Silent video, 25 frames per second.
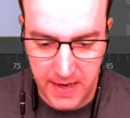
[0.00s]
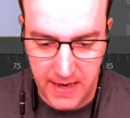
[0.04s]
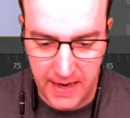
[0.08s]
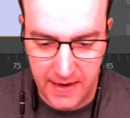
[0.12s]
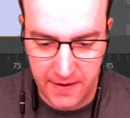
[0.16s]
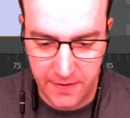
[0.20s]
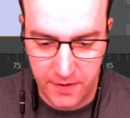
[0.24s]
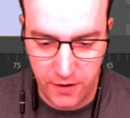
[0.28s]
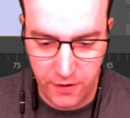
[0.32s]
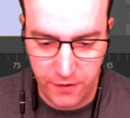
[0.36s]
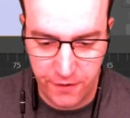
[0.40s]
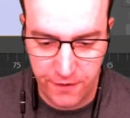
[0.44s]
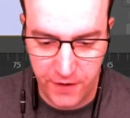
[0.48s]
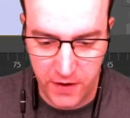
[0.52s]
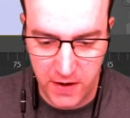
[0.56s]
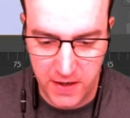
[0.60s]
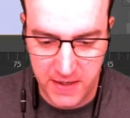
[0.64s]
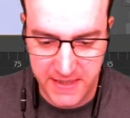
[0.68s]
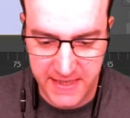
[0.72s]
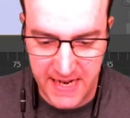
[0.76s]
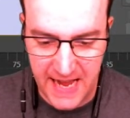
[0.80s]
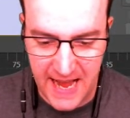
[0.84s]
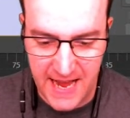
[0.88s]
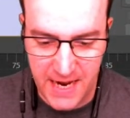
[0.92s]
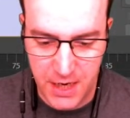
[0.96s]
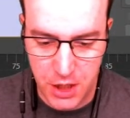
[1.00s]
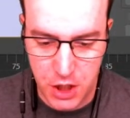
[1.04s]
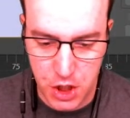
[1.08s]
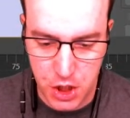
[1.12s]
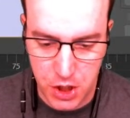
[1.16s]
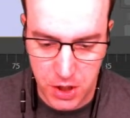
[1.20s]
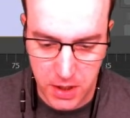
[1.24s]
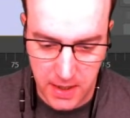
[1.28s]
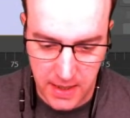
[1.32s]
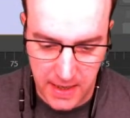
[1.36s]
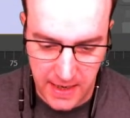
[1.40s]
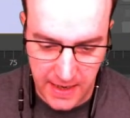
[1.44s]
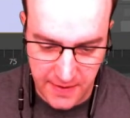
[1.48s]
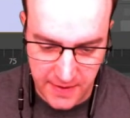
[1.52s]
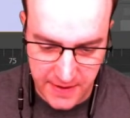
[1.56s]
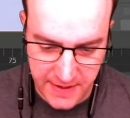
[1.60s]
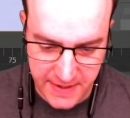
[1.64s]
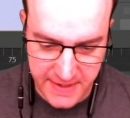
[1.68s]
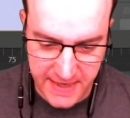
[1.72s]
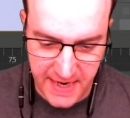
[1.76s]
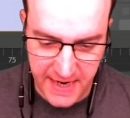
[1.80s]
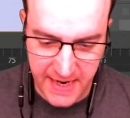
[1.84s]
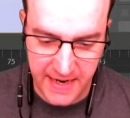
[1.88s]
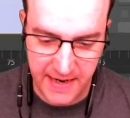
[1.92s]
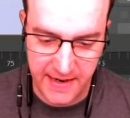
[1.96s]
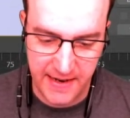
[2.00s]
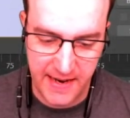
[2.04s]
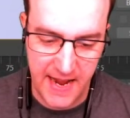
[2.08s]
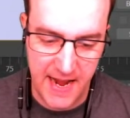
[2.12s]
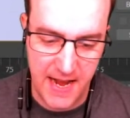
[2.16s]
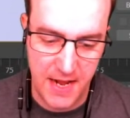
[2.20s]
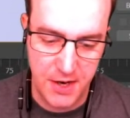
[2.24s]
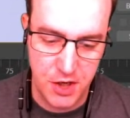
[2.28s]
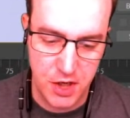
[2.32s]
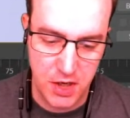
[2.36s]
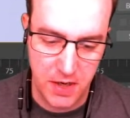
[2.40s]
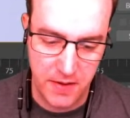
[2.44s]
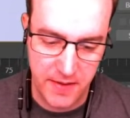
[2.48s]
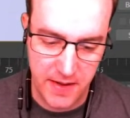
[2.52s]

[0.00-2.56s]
click this first edge, click the second edge,